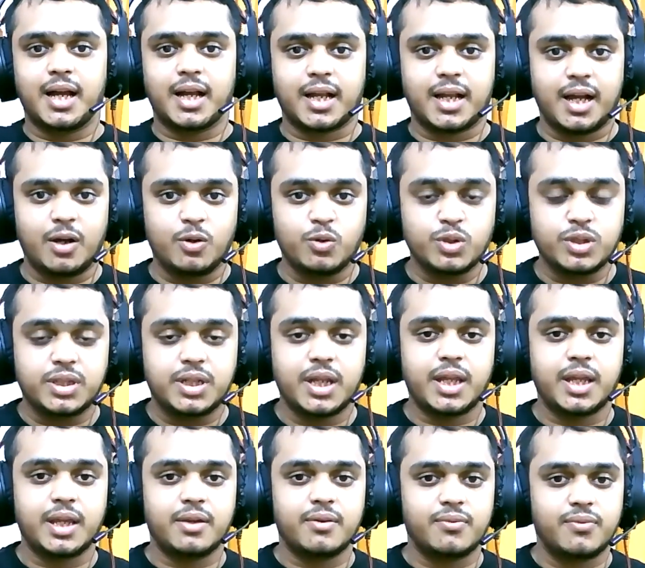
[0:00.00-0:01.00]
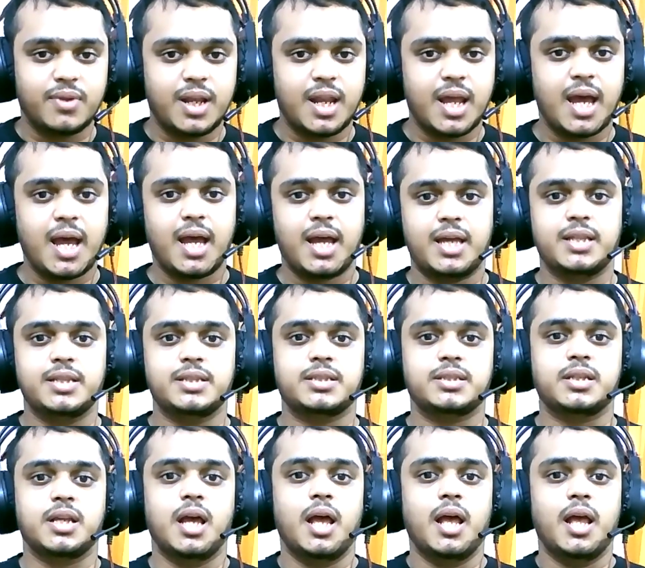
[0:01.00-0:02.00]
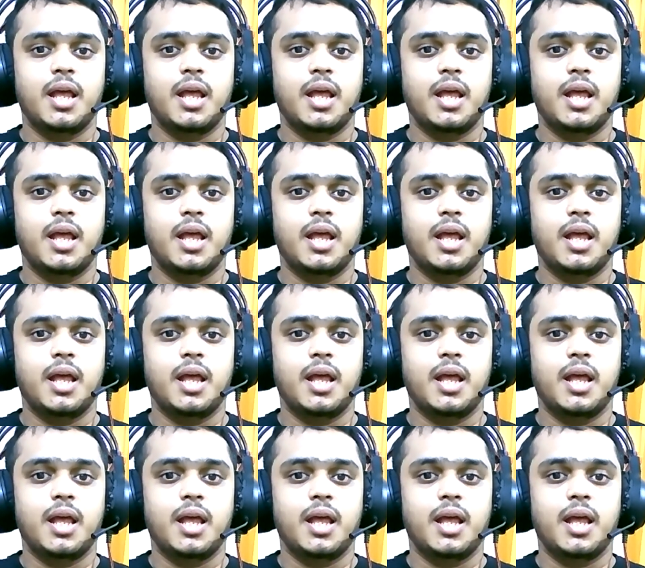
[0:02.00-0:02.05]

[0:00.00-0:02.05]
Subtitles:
accounting, finance.